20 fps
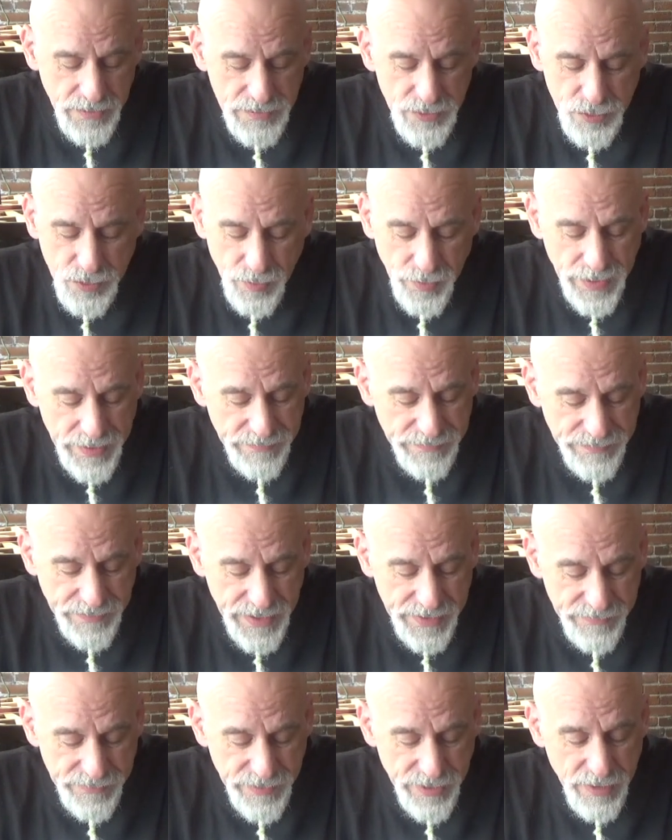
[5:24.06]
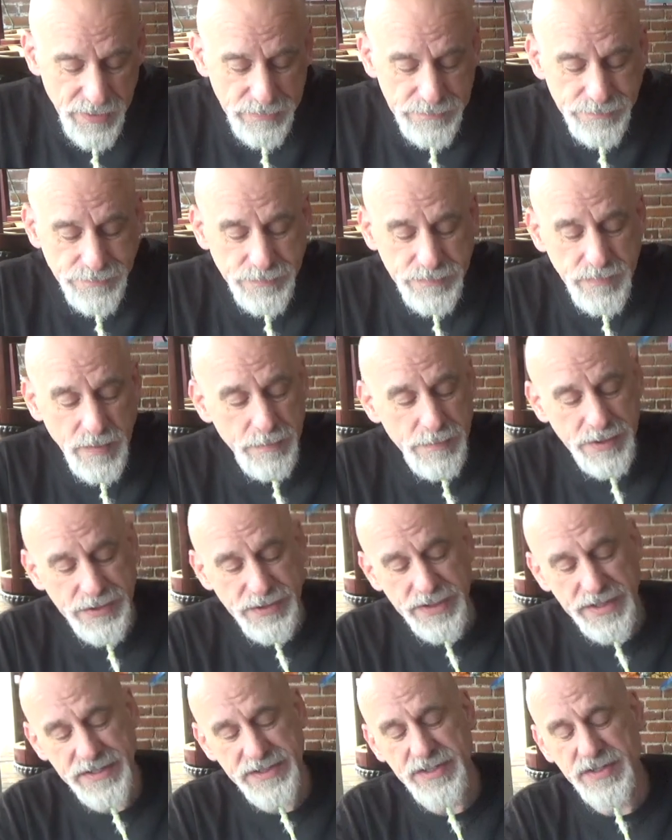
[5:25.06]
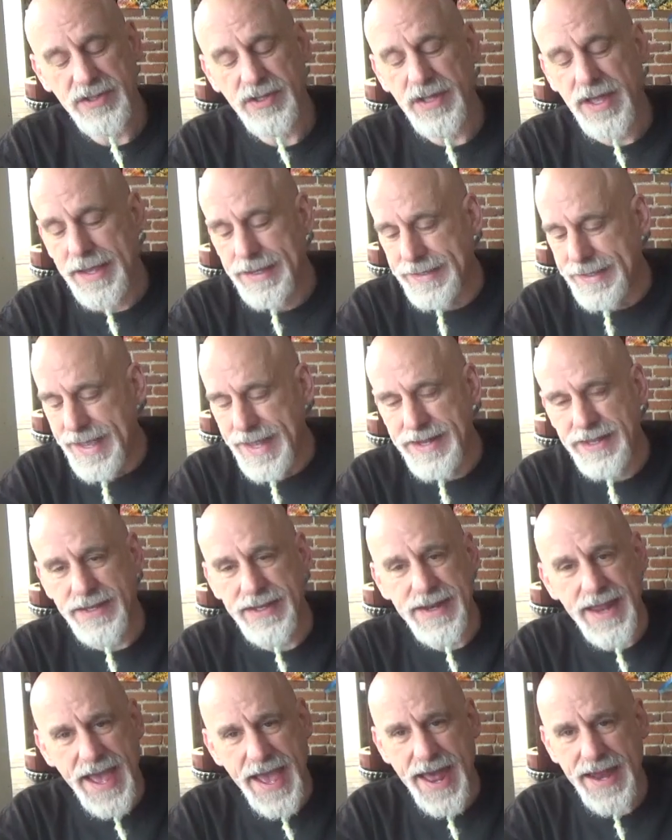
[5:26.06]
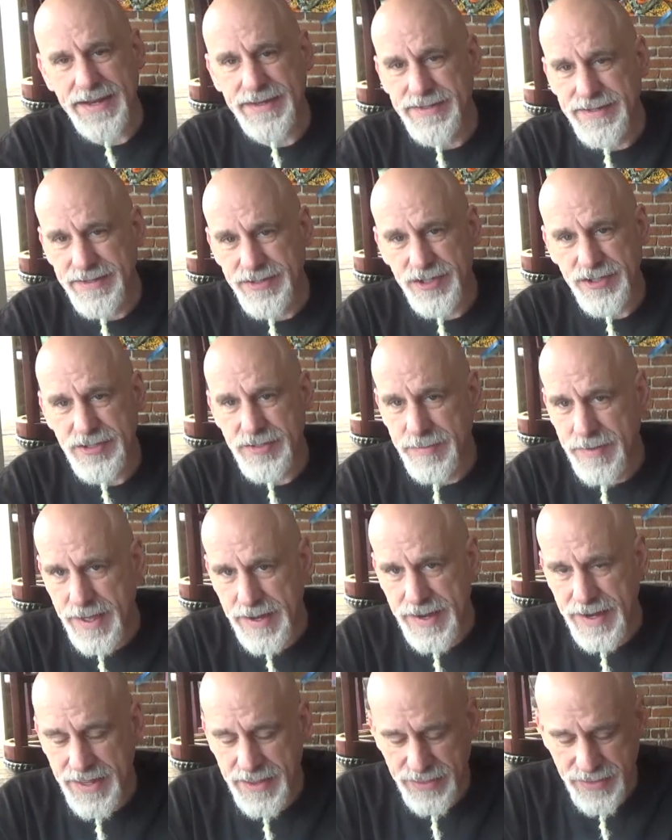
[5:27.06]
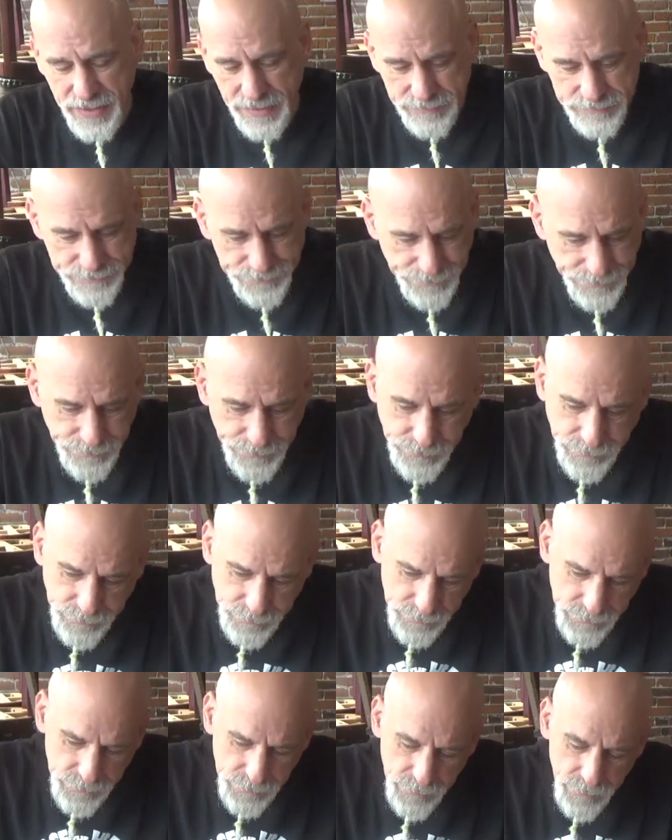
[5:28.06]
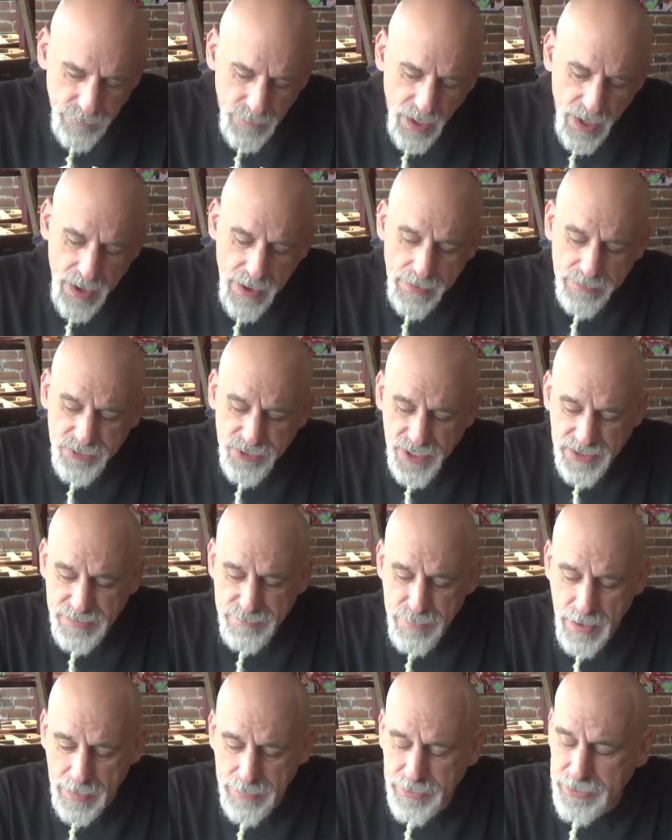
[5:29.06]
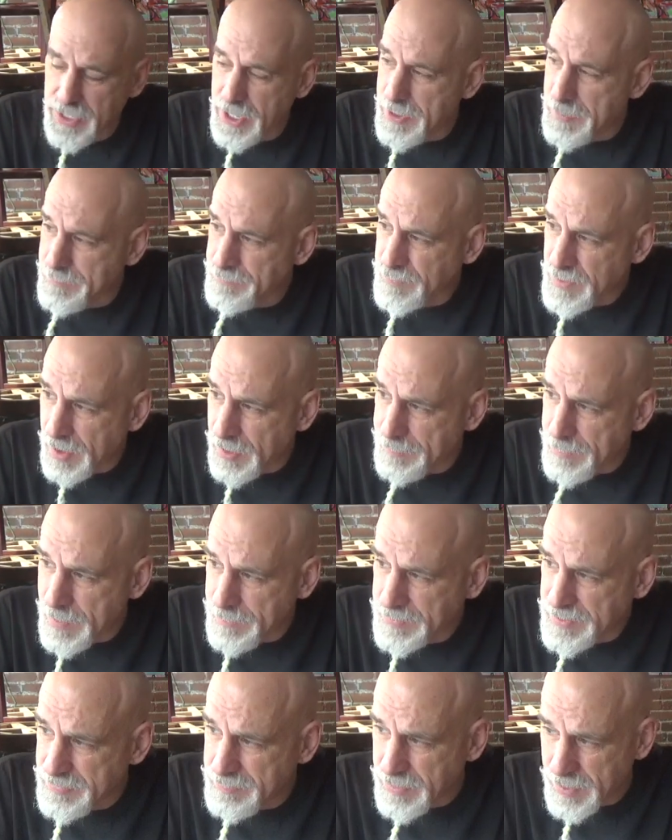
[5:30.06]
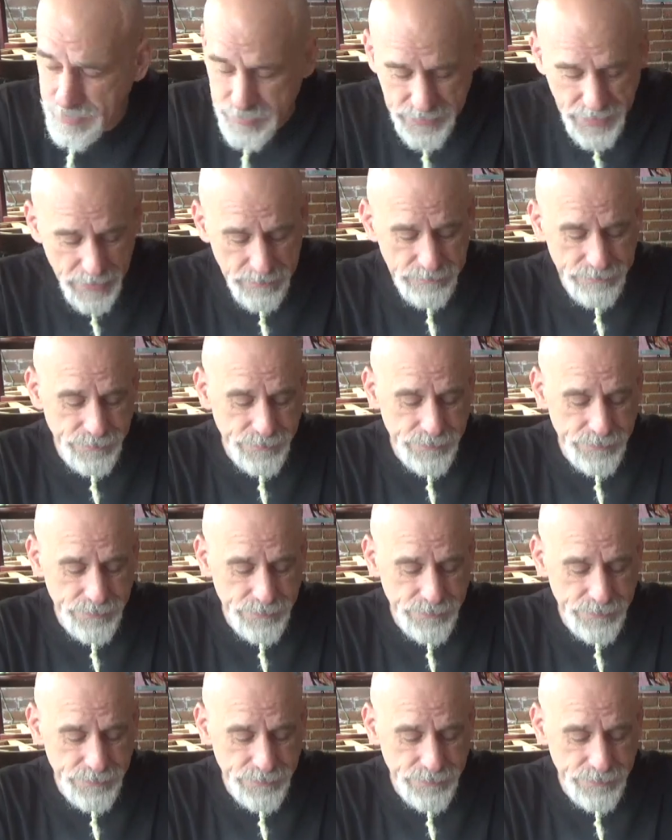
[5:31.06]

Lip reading: Great flavor, though. But this, again, you can add it to just about anything. So that's bubblegum, pumpkin bubblegum.